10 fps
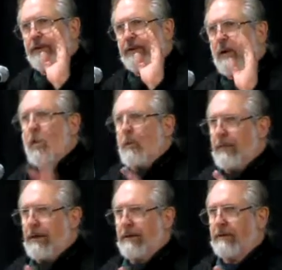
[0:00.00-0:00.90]
in hope,
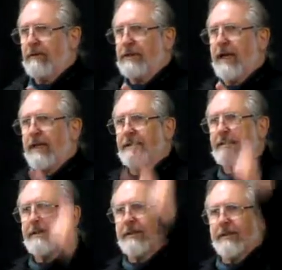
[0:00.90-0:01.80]
which I
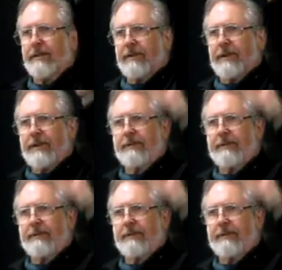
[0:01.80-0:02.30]
consider the